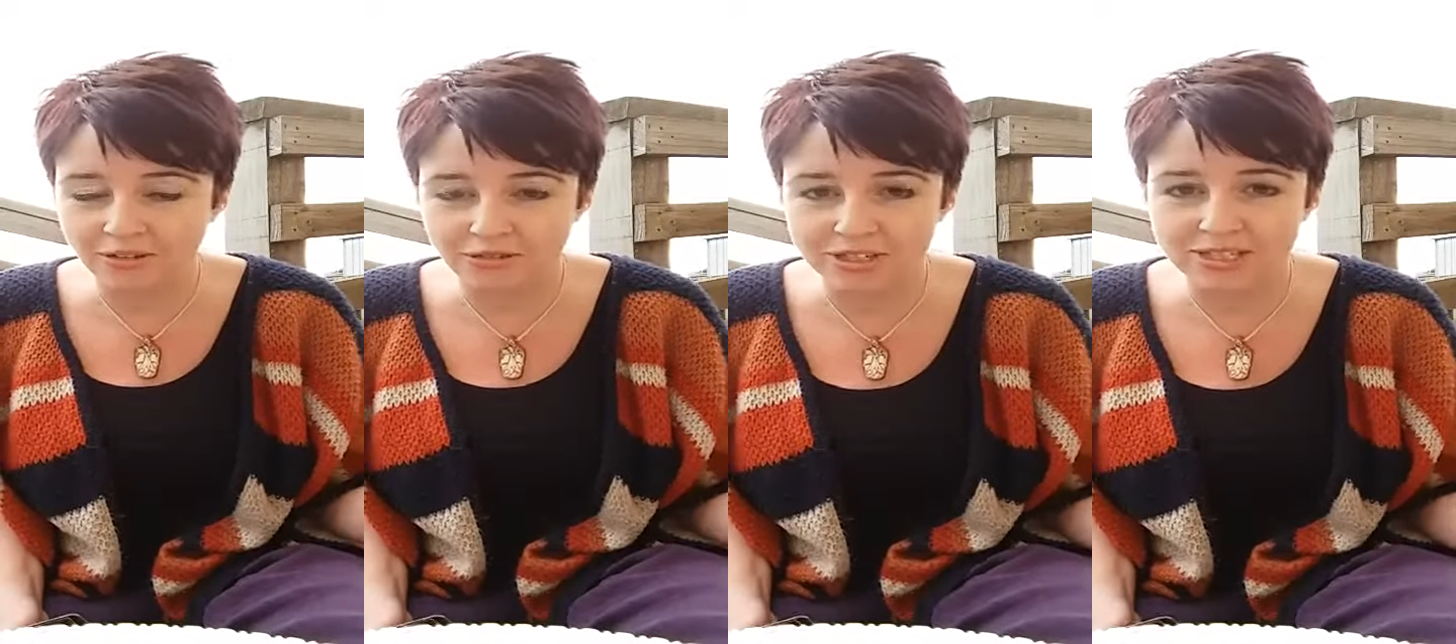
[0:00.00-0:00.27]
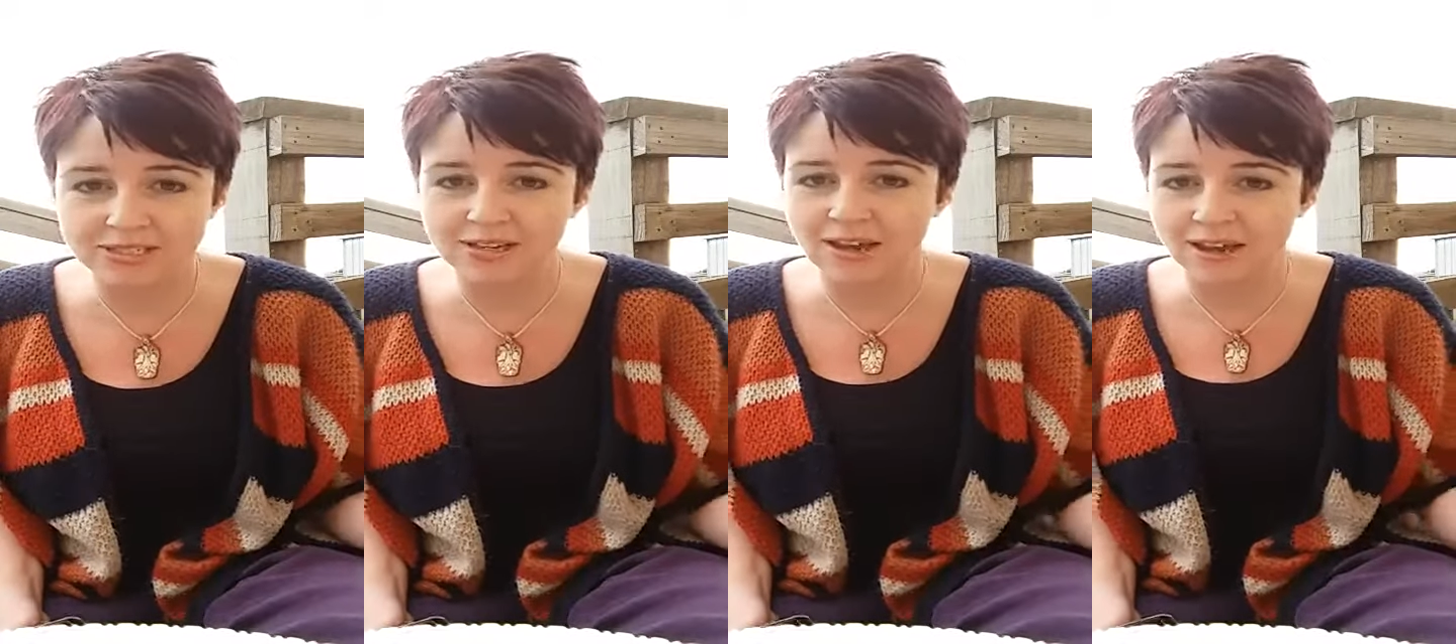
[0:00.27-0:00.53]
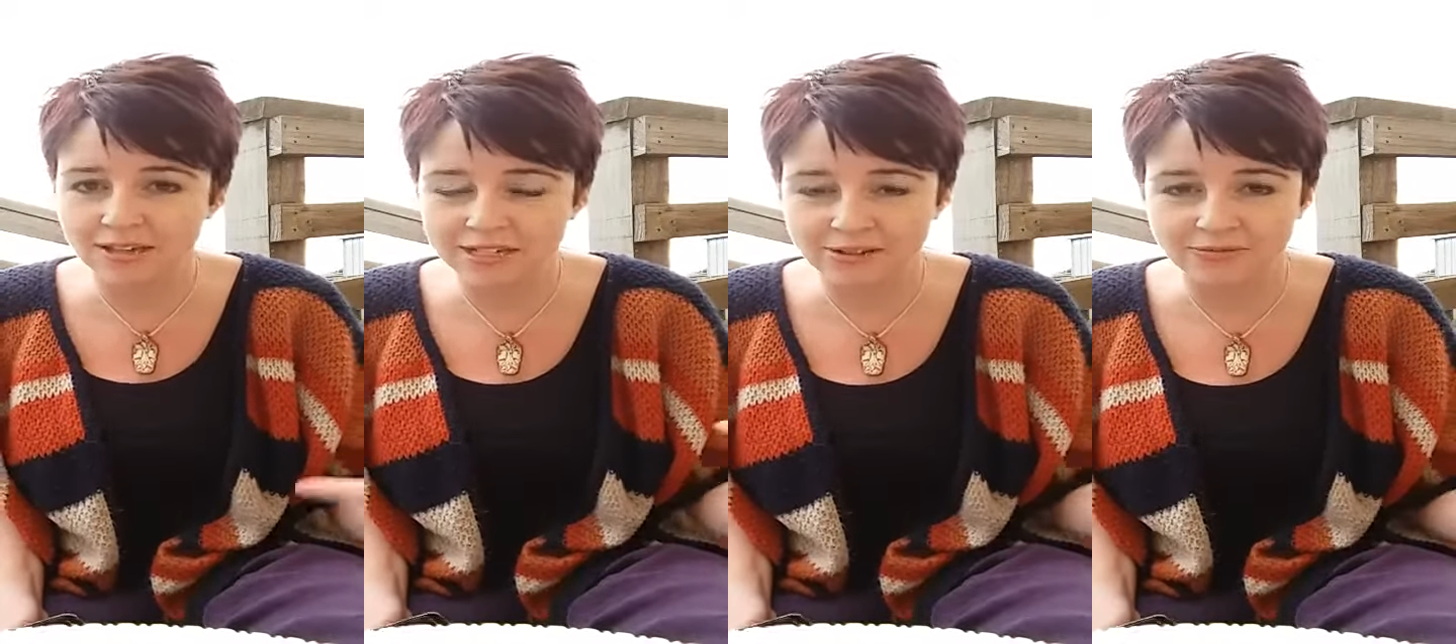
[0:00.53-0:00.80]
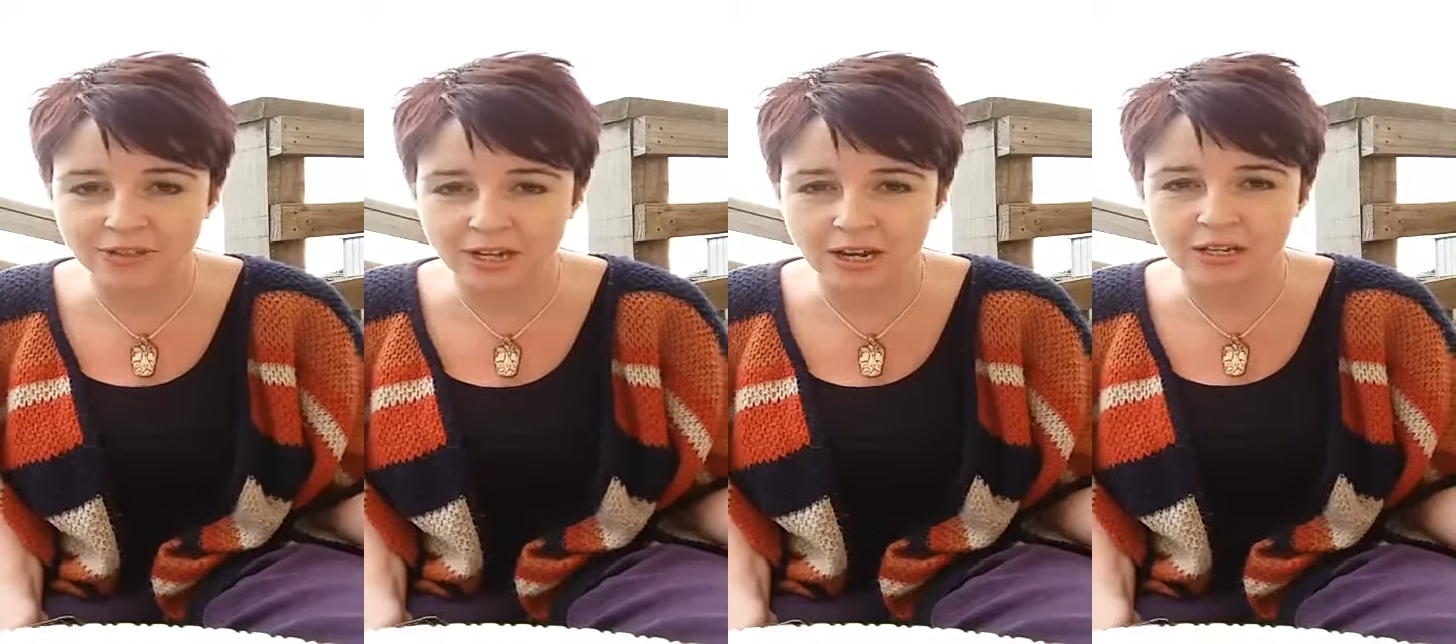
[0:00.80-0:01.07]
of the state,
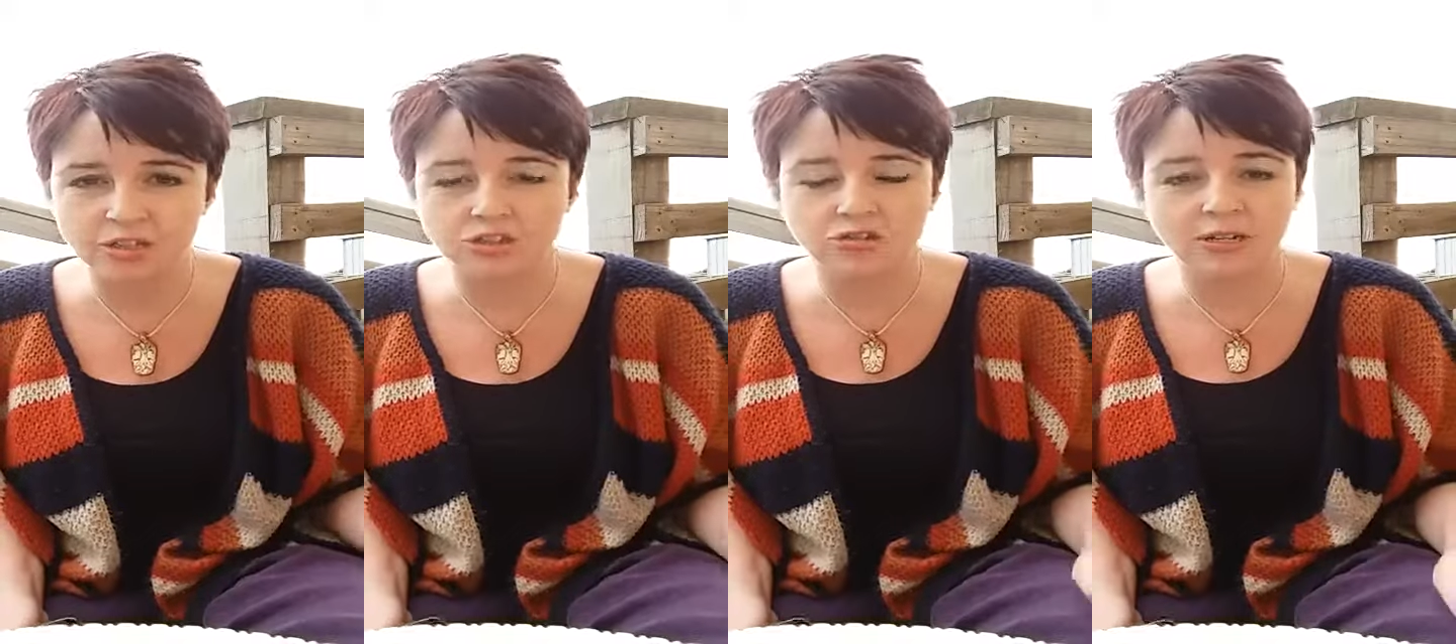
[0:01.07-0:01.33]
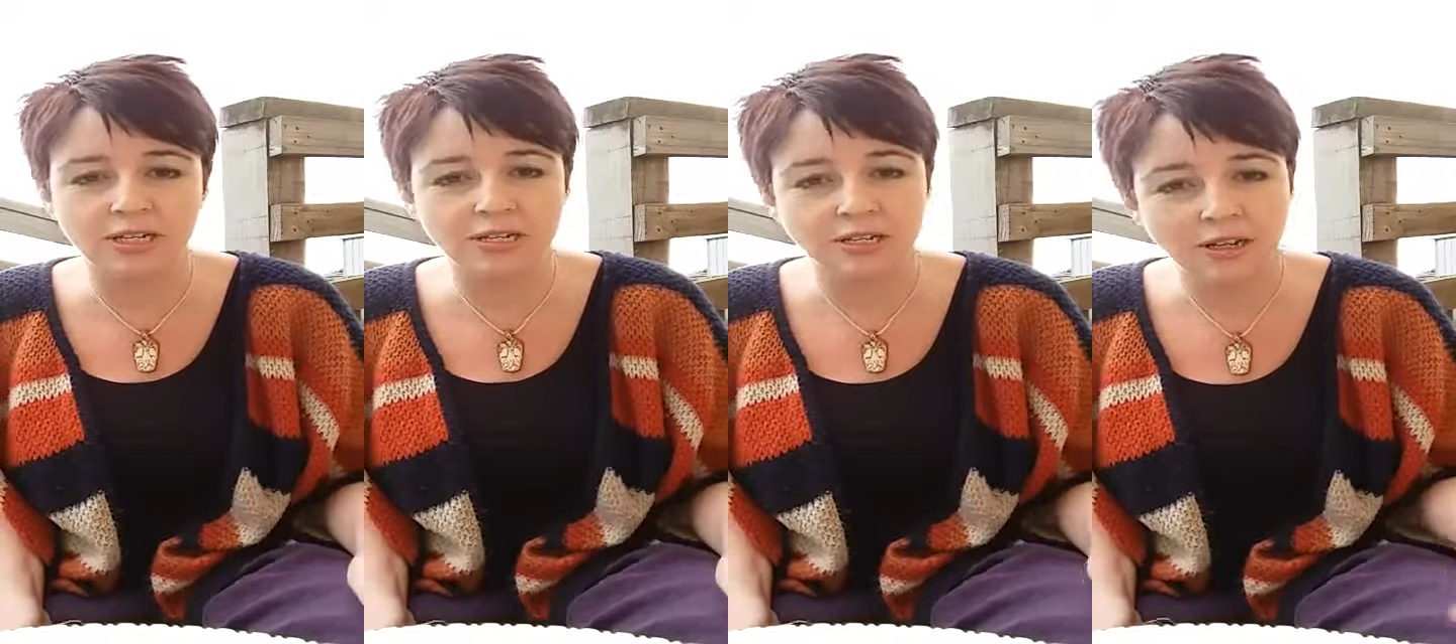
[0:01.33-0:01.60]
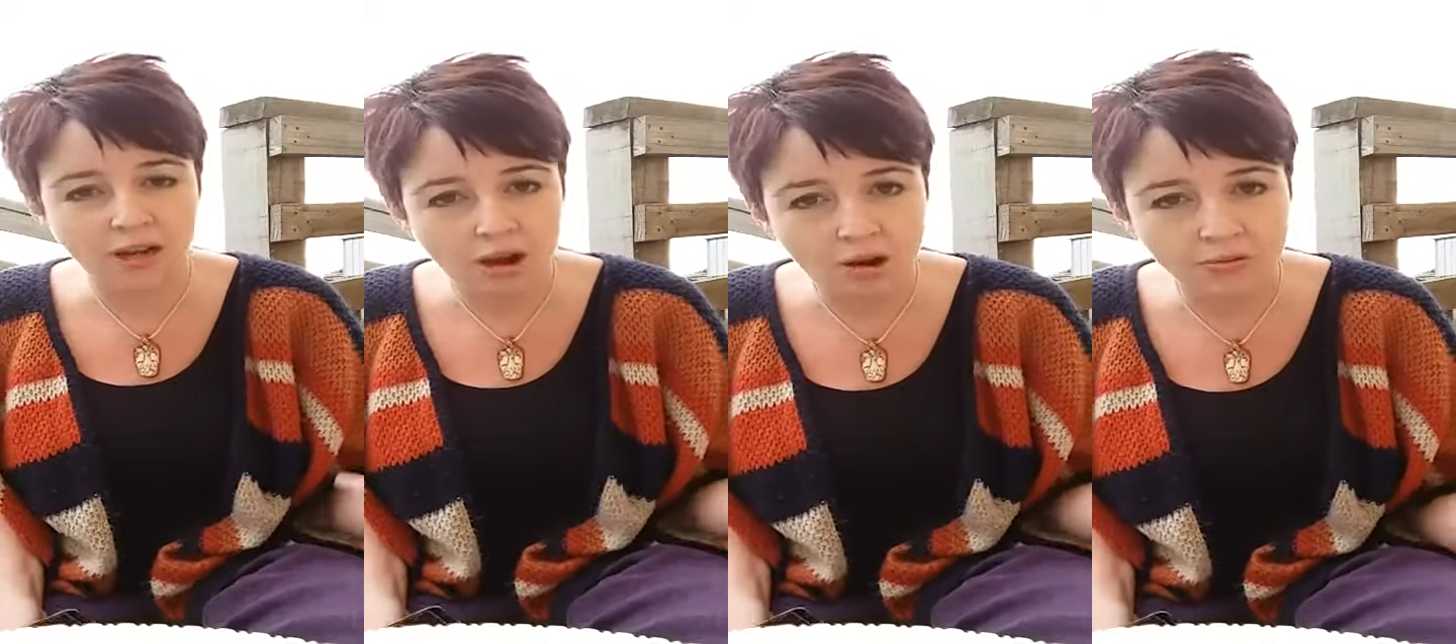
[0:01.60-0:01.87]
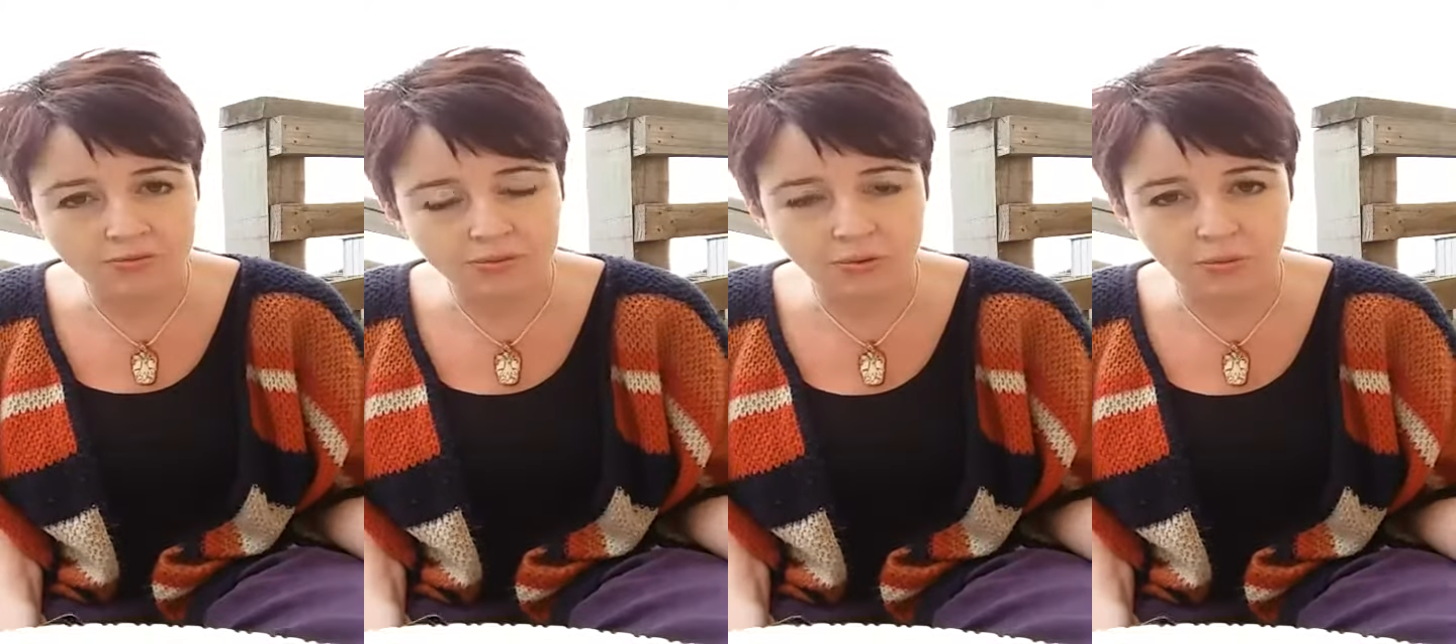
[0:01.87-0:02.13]
of the country,
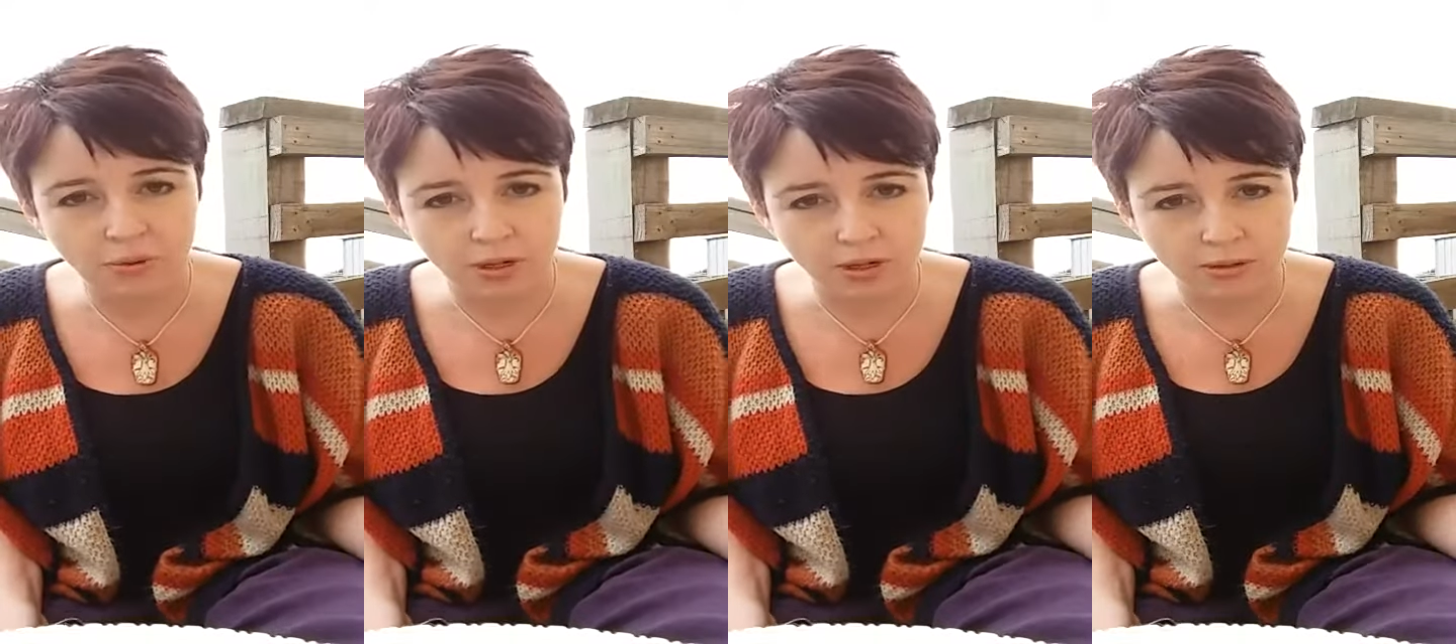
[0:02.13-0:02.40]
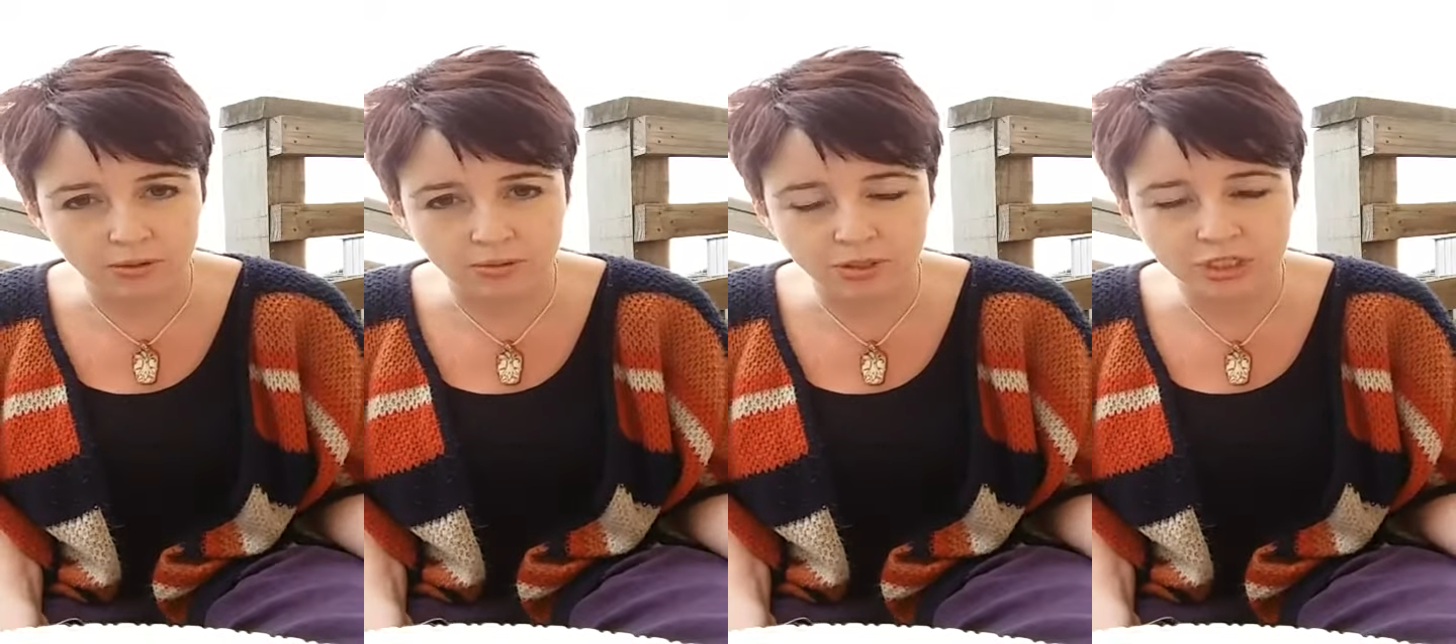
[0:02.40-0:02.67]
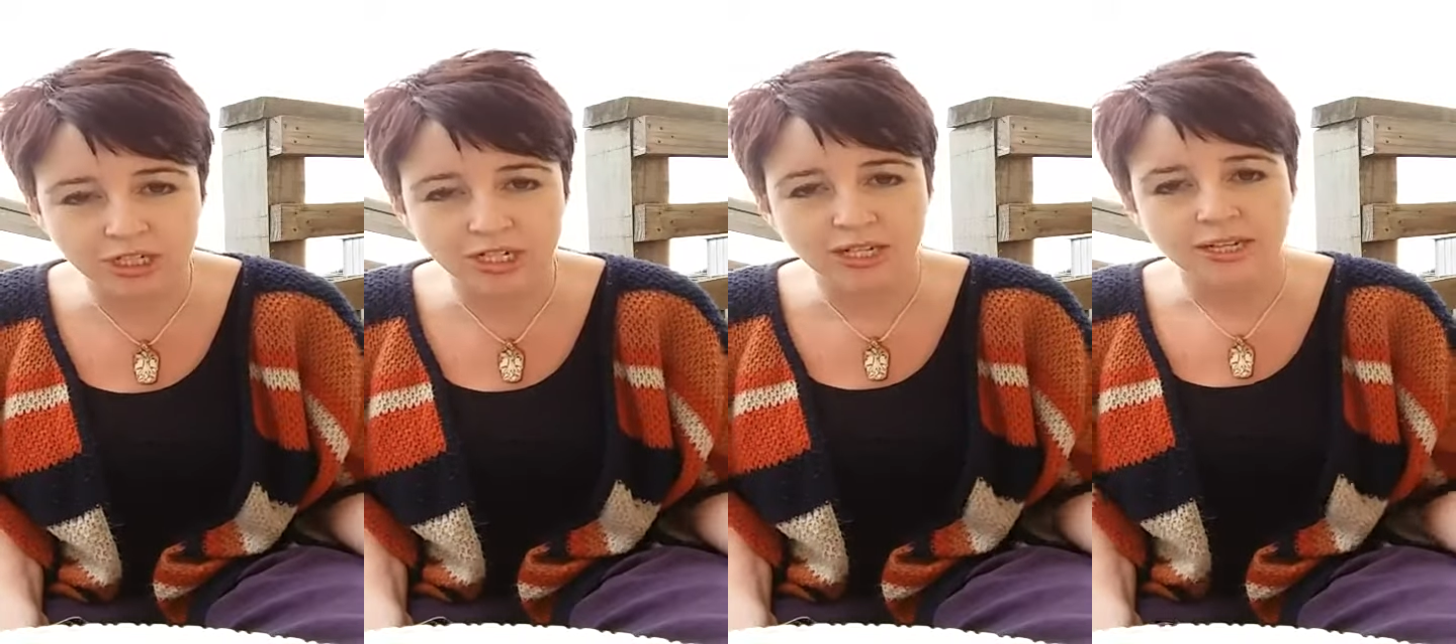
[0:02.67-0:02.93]
of the world.